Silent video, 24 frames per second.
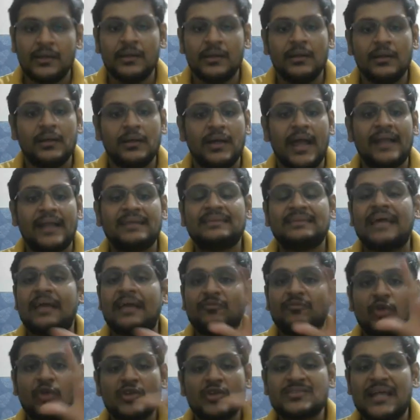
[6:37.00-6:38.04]
and
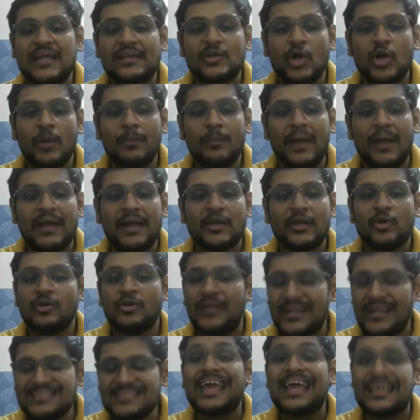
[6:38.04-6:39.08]
for SATCOM, micro, that
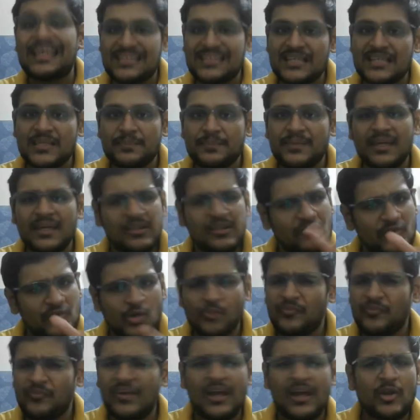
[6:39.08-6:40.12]
is extra subject. No,
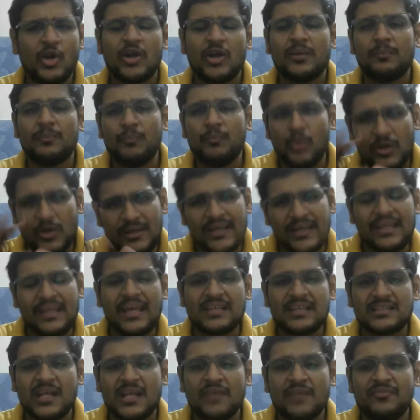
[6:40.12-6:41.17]
we are not putting any
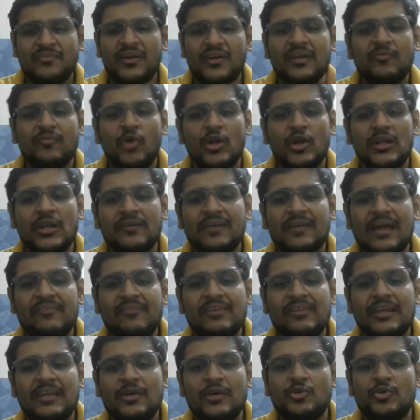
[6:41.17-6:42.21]
extra effort. Whatever I will
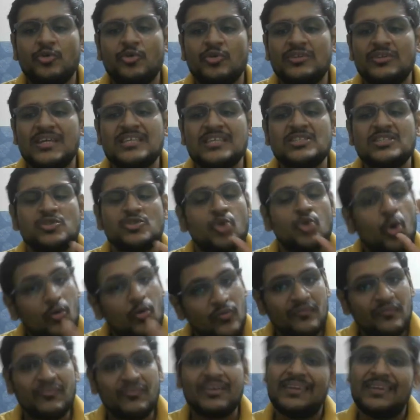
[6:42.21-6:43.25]
give you, just go
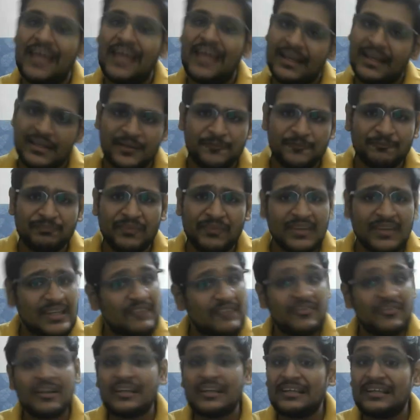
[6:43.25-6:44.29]
with that.
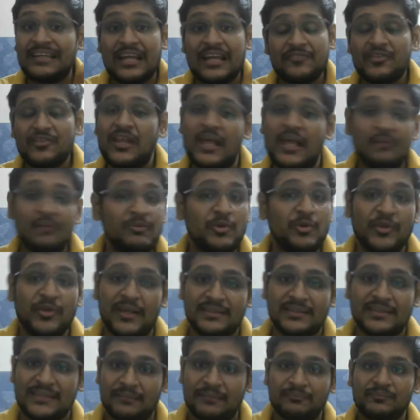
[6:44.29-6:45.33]
Definitely that will help you in
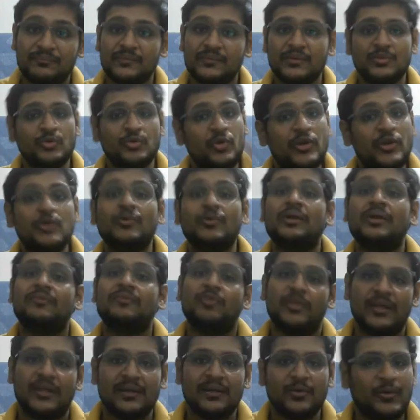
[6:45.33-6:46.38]
exam, no need to worry for
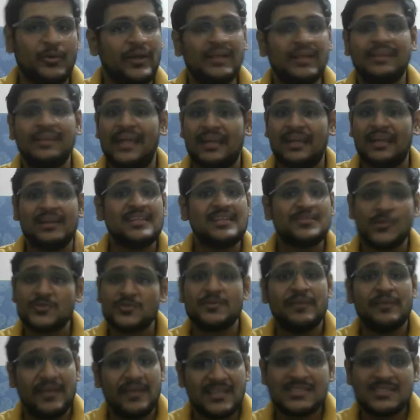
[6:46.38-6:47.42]
that. Okay, that
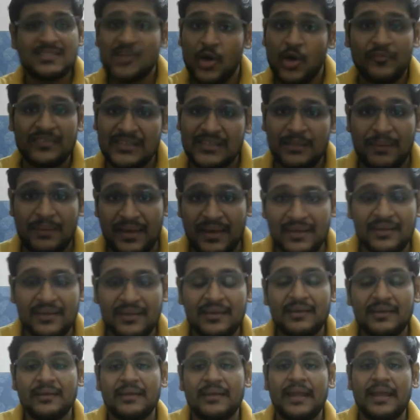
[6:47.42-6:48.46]
responsibility is obviously mine,
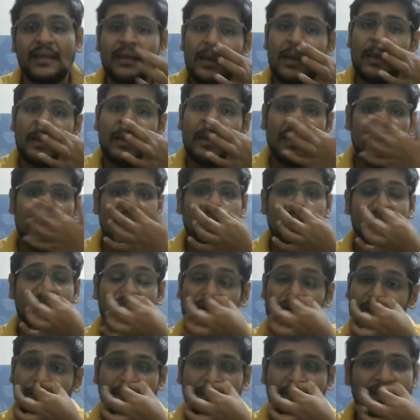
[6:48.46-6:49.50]
right? And for
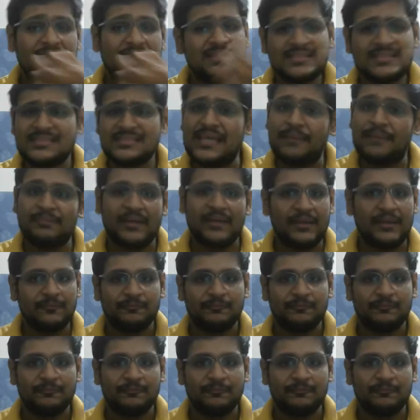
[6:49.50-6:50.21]
repeaters, same thing.